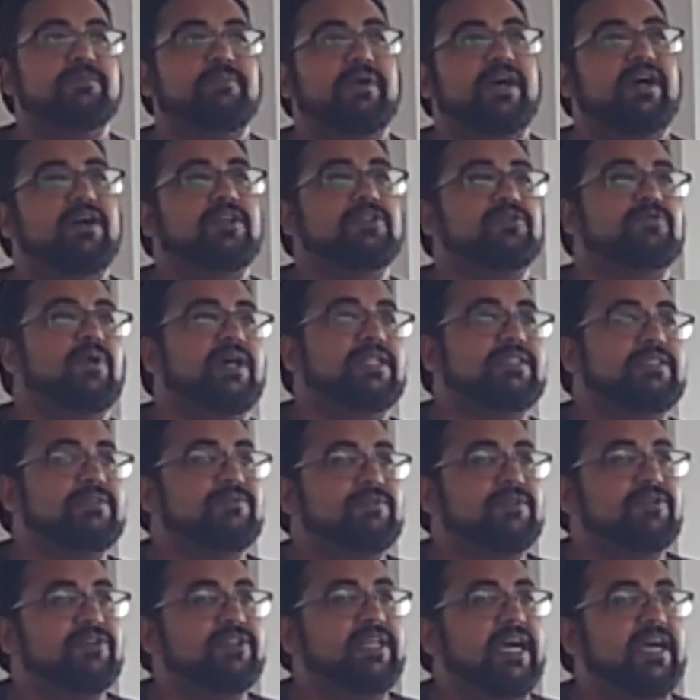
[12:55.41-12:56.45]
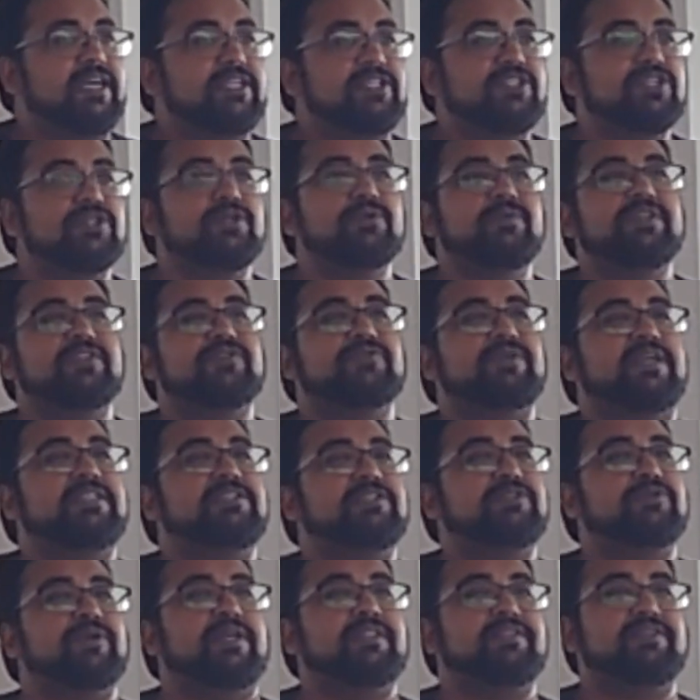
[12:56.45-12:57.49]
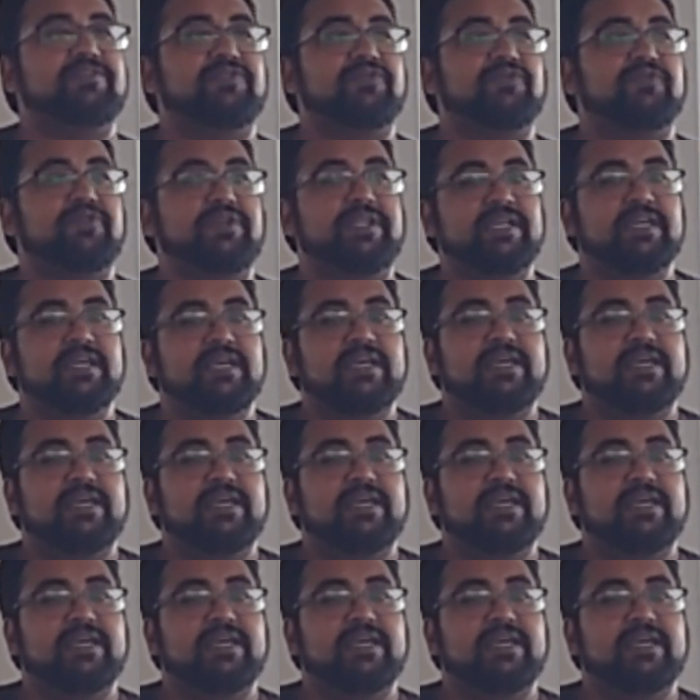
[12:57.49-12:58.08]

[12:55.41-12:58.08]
about what could I do with 2023.